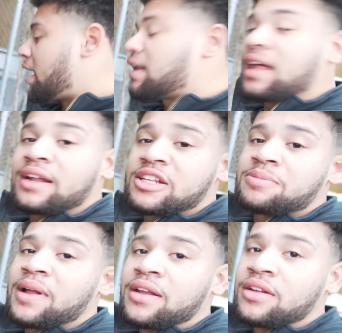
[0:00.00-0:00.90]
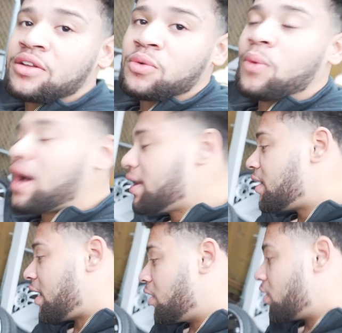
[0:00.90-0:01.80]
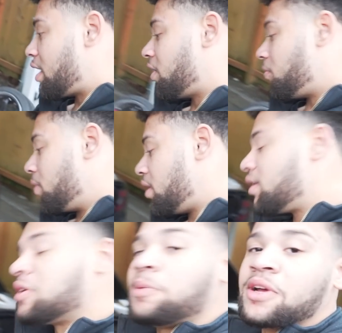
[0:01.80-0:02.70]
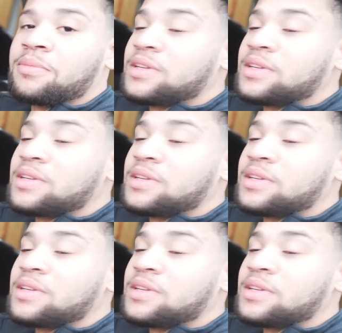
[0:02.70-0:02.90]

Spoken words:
got a lot of explaining to do. Why did I go to California to pick up